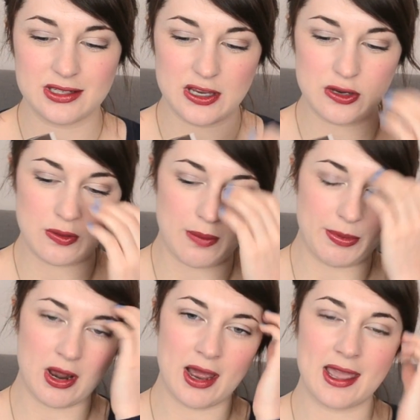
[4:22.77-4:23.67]
you
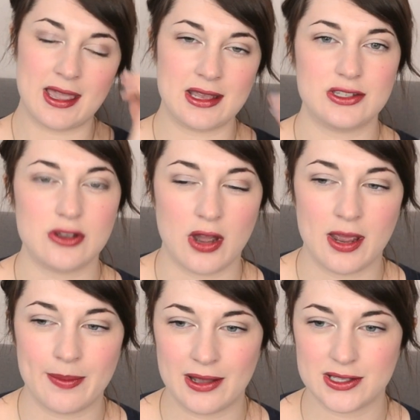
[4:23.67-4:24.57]
apply to your
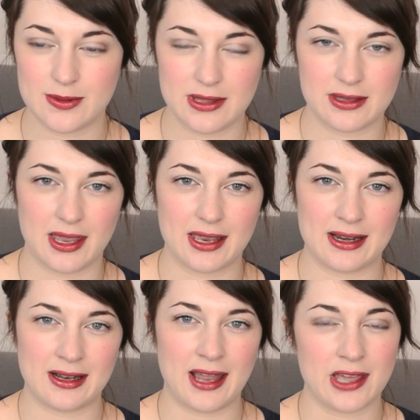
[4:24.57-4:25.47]
eyebrows with like a
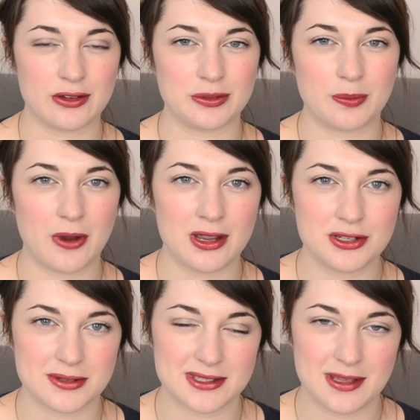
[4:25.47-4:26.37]
little angled
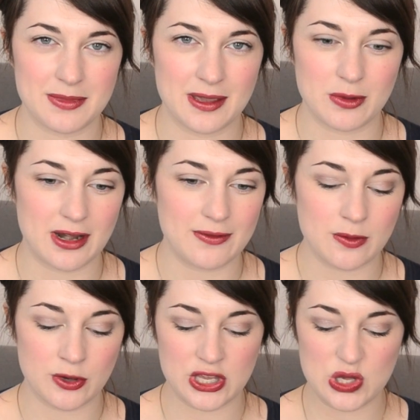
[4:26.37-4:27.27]
brush or something, whatever
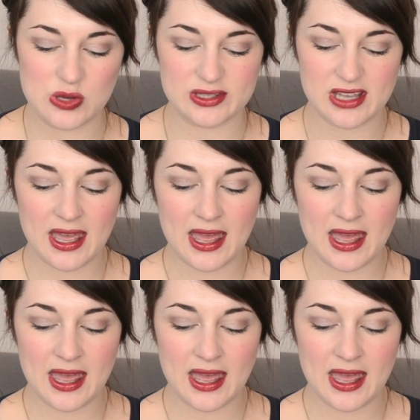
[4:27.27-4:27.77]
you want to use.